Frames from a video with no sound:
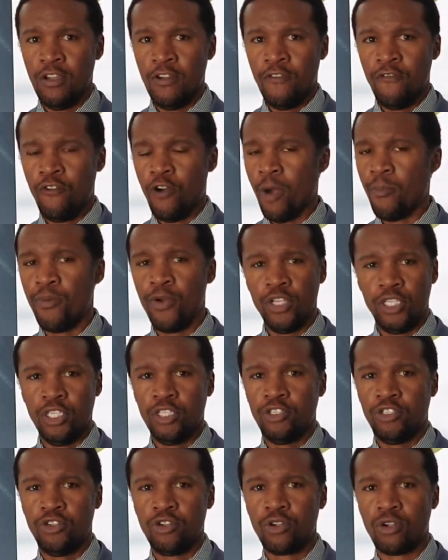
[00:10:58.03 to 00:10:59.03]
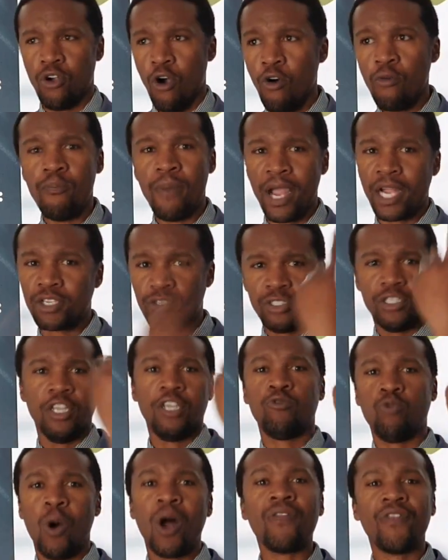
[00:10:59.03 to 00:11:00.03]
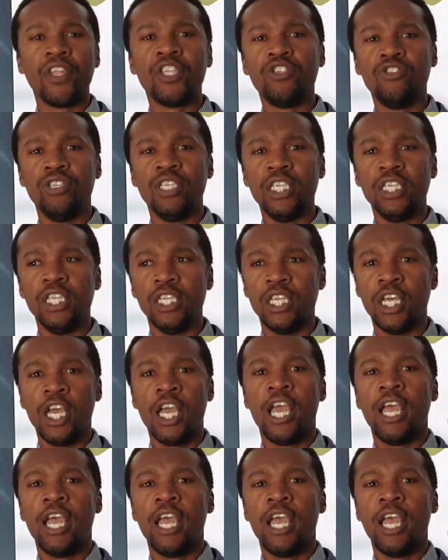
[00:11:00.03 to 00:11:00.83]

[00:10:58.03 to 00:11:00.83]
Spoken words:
for a person to go back to the one that you needed.